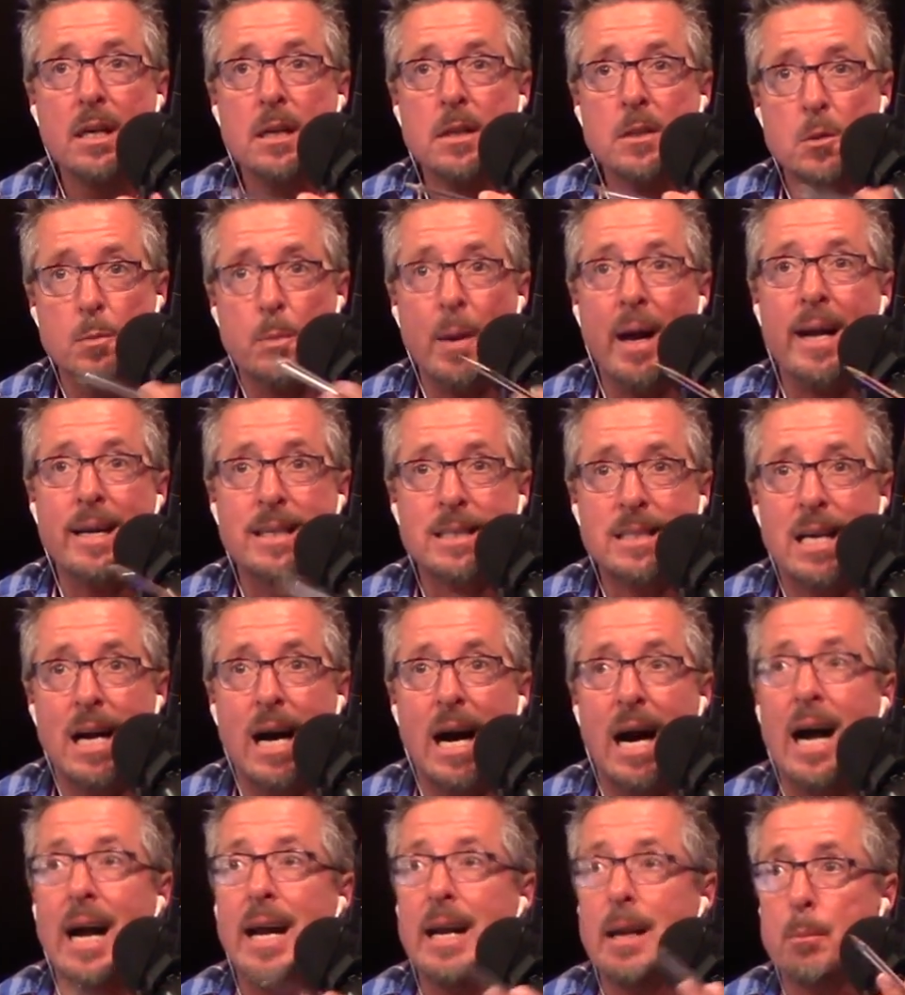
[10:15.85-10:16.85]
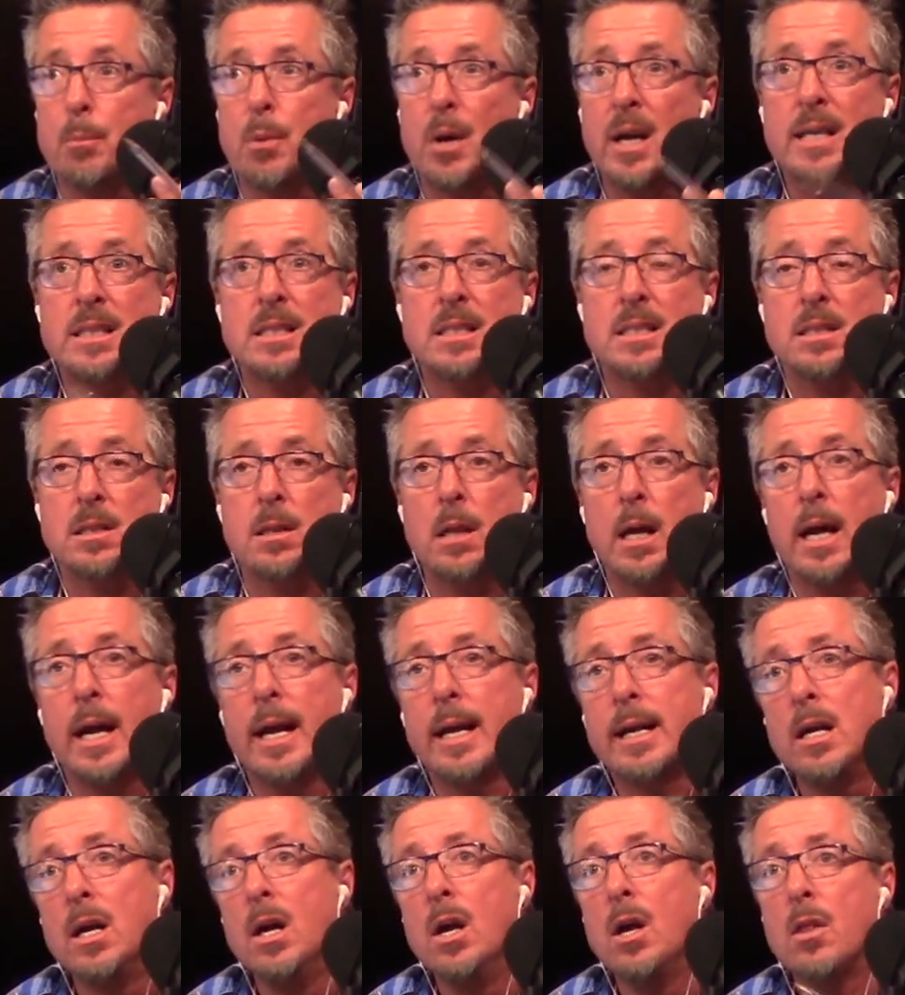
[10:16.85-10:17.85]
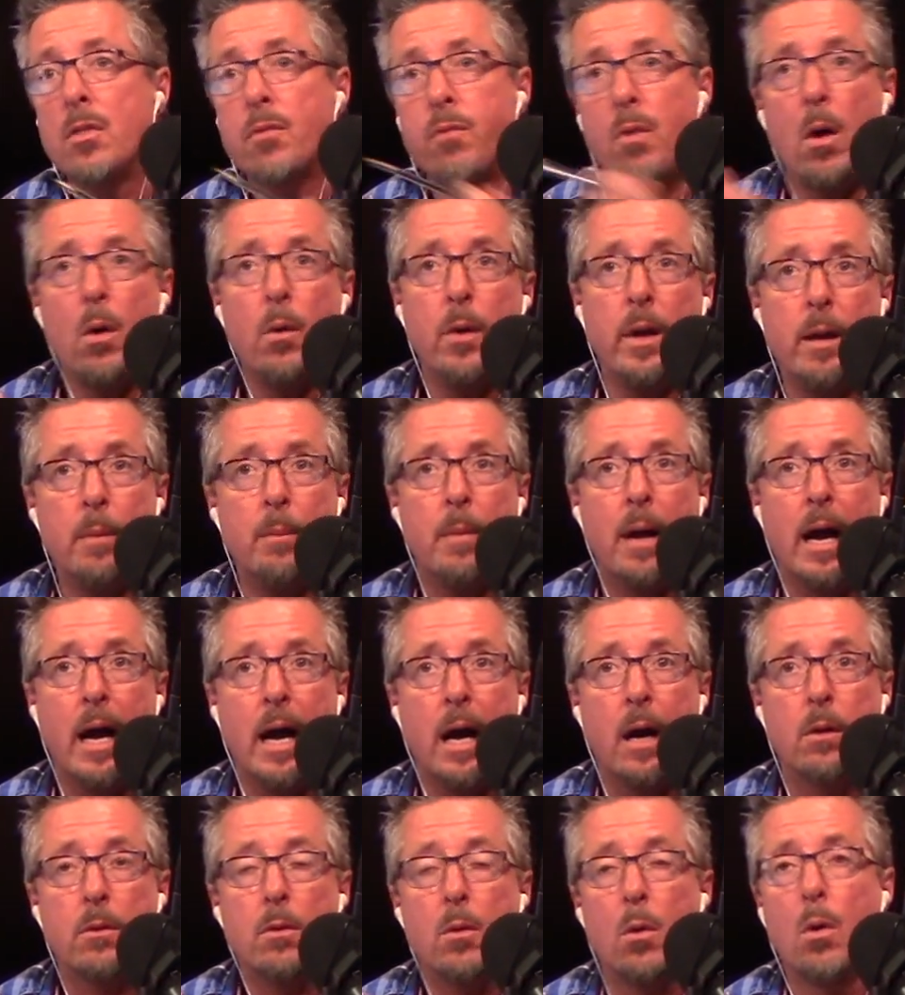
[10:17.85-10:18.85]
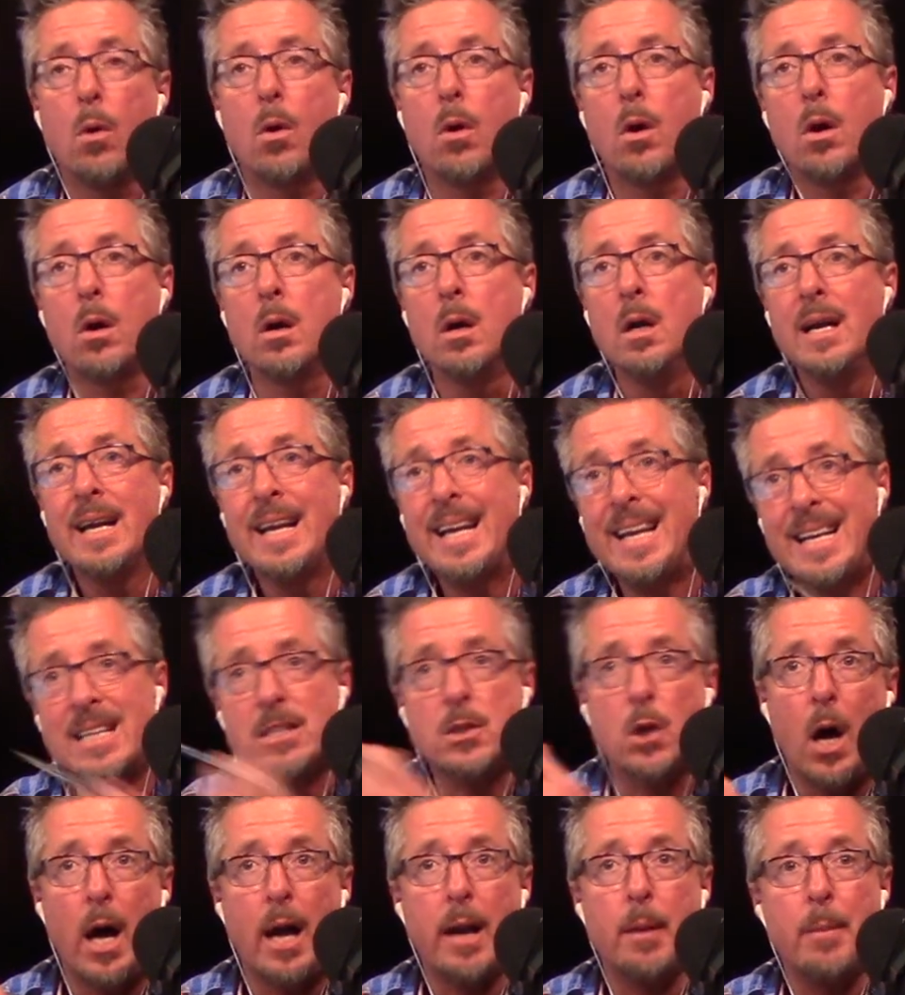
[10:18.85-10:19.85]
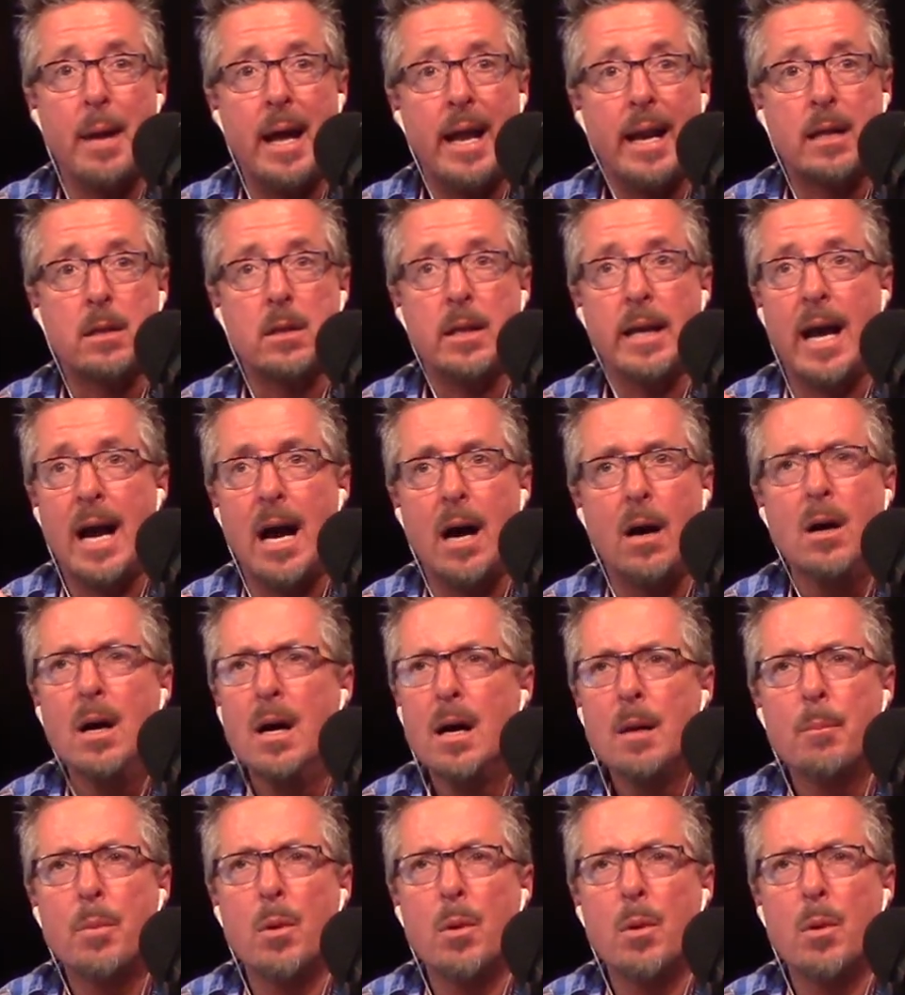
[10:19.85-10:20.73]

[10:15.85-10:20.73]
spikes high and breaks his leg. Throw him out, or he's automatically out.